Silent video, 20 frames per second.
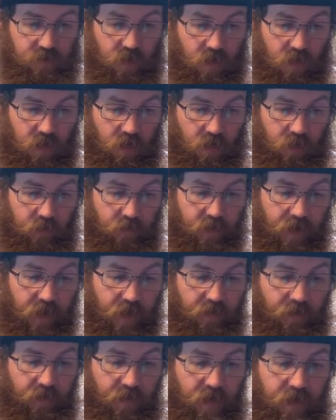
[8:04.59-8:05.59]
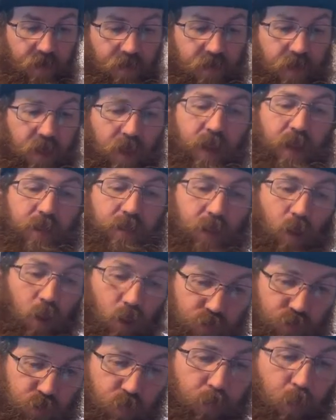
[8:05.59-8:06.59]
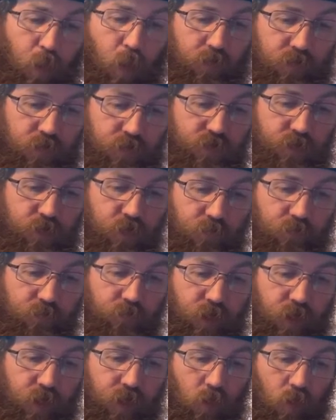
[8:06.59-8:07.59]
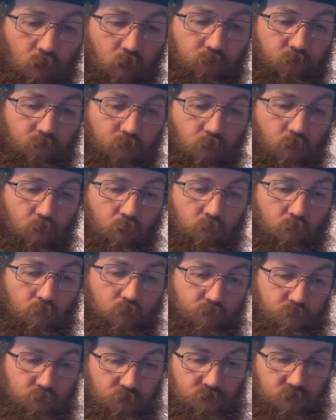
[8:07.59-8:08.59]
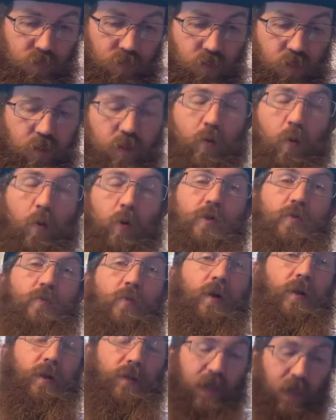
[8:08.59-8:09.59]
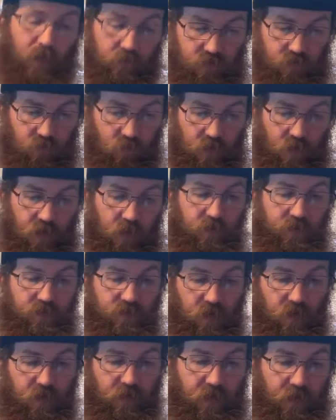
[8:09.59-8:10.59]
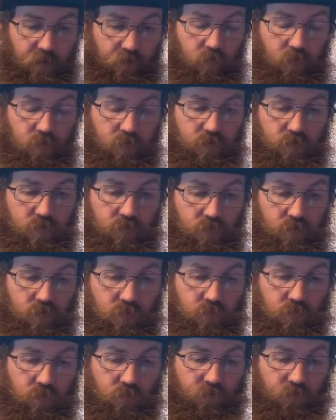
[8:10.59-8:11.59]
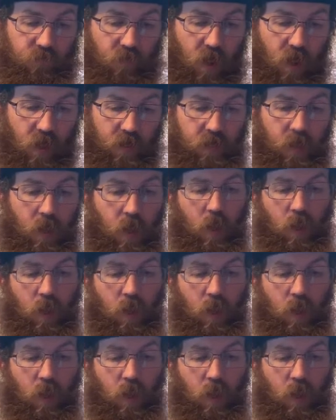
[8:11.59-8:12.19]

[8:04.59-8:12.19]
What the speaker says: And then they also bought the snowflake oval, which was a turquoise one. And that was the one I was unable to find.